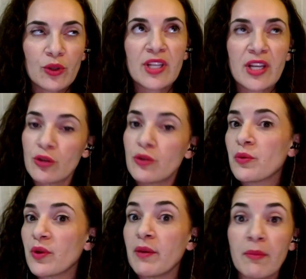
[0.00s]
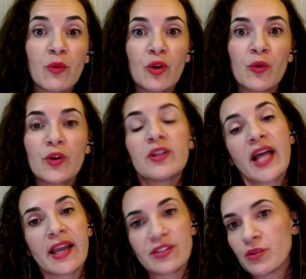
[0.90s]
said you would
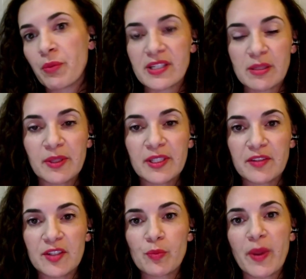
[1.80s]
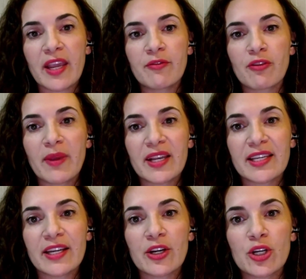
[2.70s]
like to possibly live in Spain for many
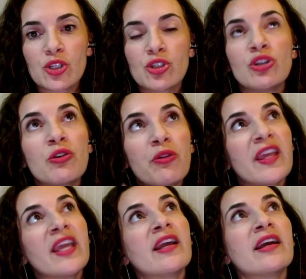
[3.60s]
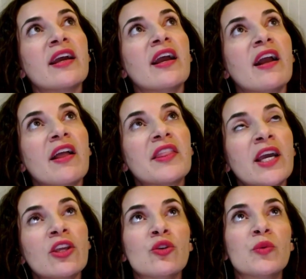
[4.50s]
years. Do you think
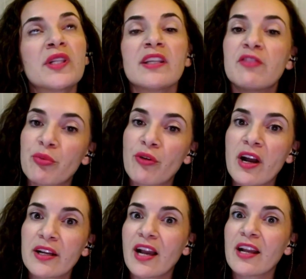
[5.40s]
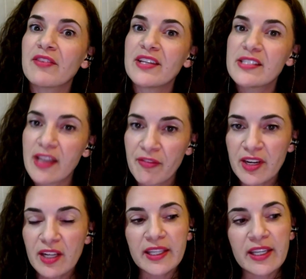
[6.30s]
that you would live abroad kind of
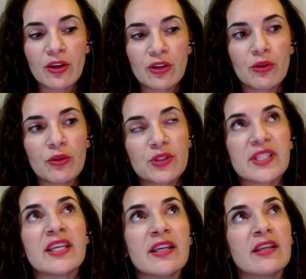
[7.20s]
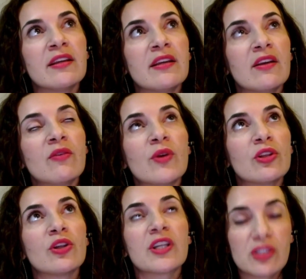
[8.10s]
indefinitely, or do you see, when
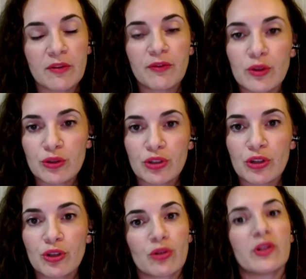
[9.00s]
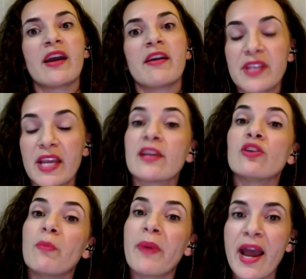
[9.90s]
you look into the future, your life taking
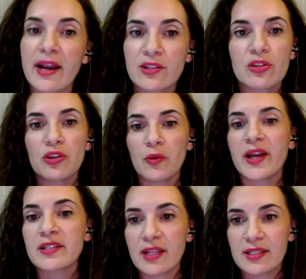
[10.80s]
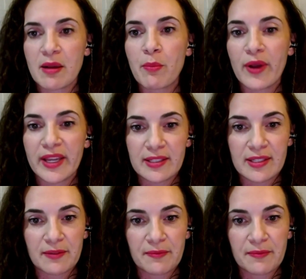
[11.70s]
you back to the U.S. at some point?